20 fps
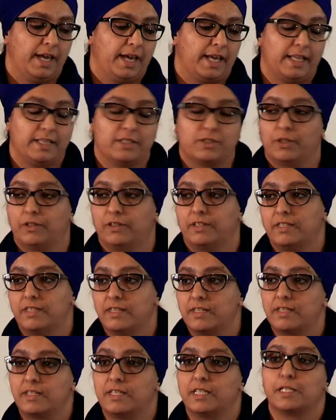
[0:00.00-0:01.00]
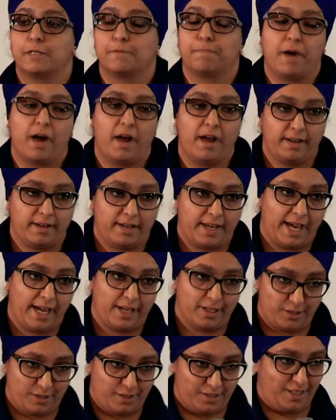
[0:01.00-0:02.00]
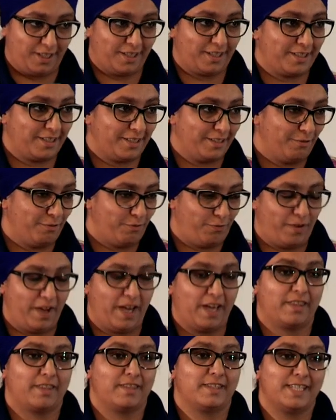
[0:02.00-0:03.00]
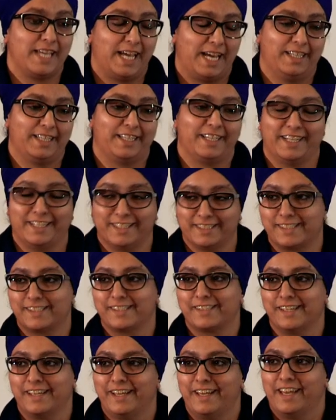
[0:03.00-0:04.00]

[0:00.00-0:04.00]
So this is despite our Sikh faith telling us